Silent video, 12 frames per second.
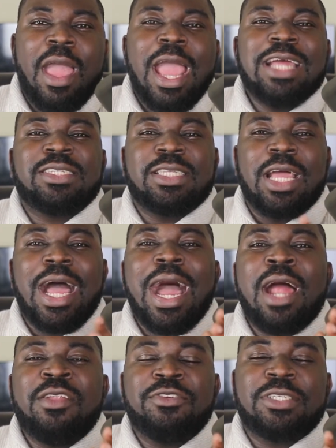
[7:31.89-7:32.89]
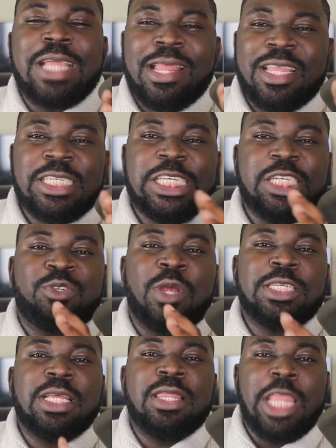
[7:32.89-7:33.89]
is to understand the
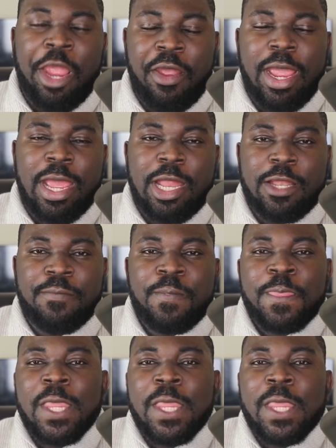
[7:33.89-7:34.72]
situation they're in,